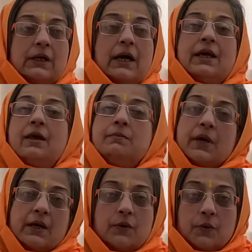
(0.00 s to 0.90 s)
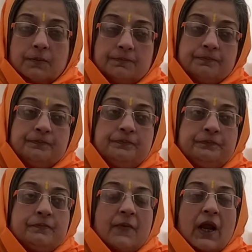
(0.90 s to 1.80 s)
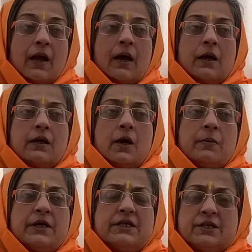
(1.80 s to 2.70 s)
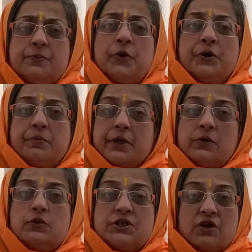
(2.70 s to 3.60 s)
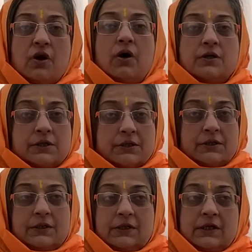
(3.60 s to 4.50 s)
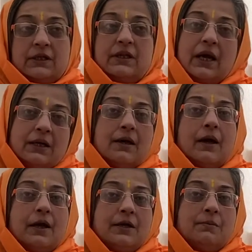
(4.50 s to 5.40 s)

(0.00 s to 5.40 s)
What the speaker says: I came back home. Now my disappointment was a lot. That night,